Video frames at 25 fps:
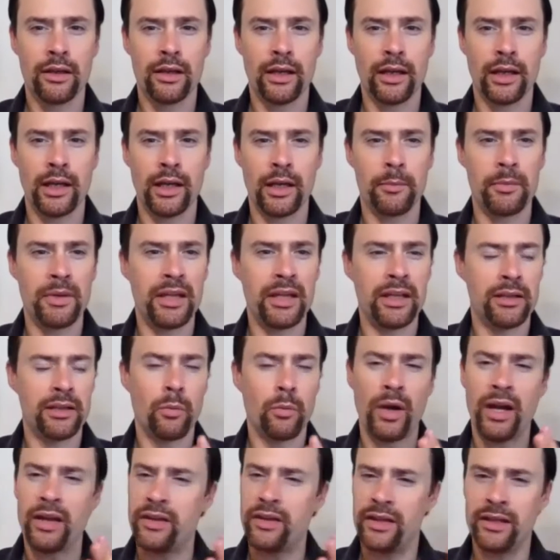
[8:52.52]
um, in a
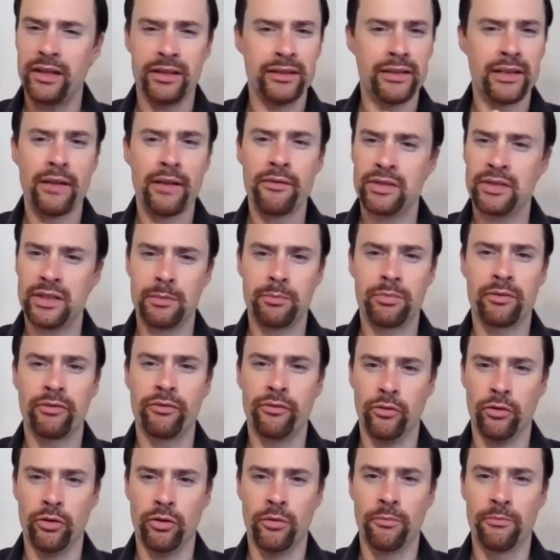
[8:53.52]
way that it never did
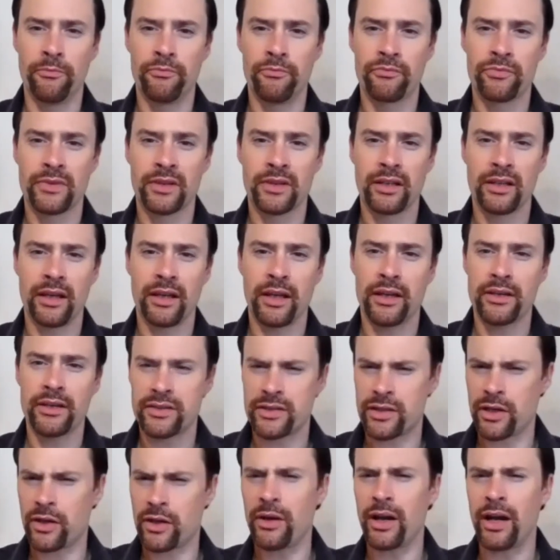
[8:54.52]
before. Uh,
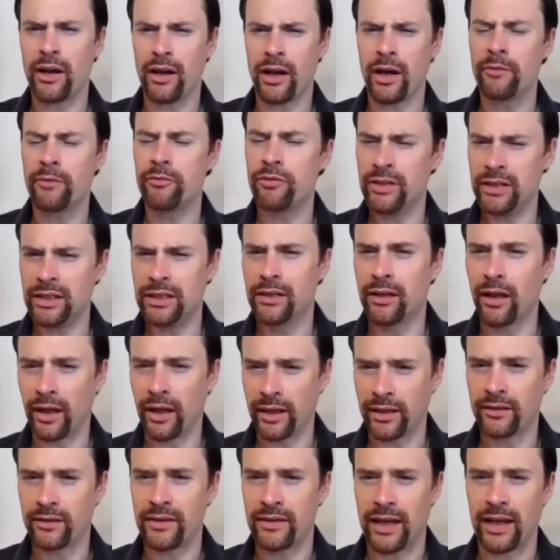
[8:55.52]
so I, I, really
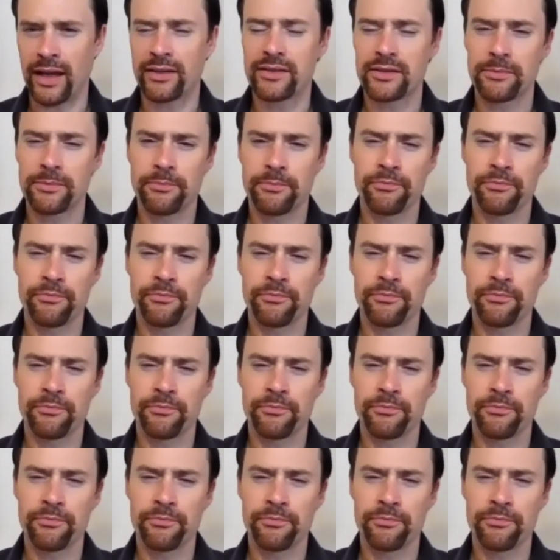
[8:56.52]
like that.